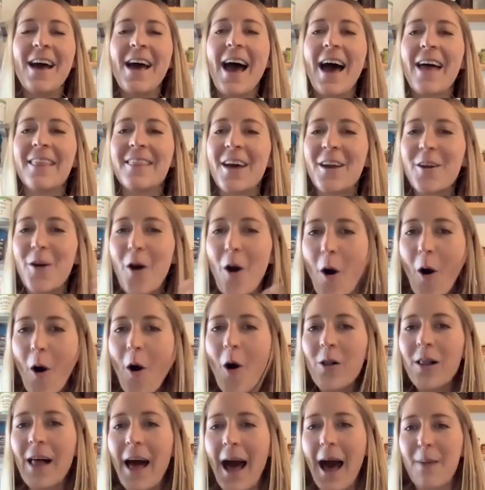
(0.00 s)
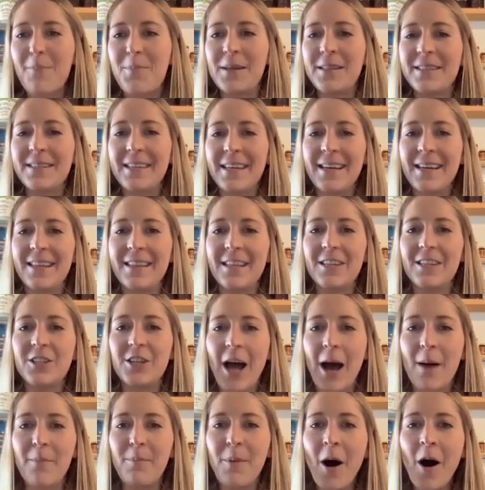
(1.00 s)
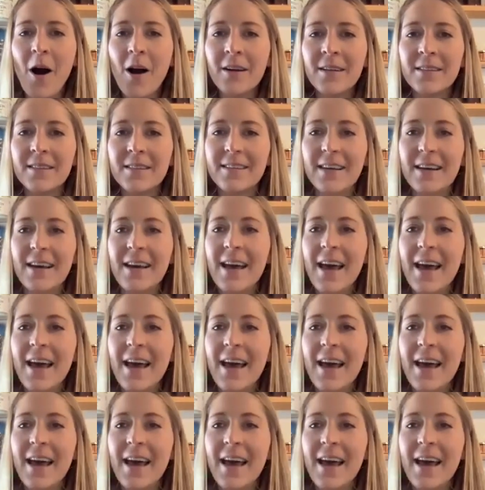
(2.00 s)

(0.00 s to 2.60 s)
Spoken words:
and that all happens in the chat box.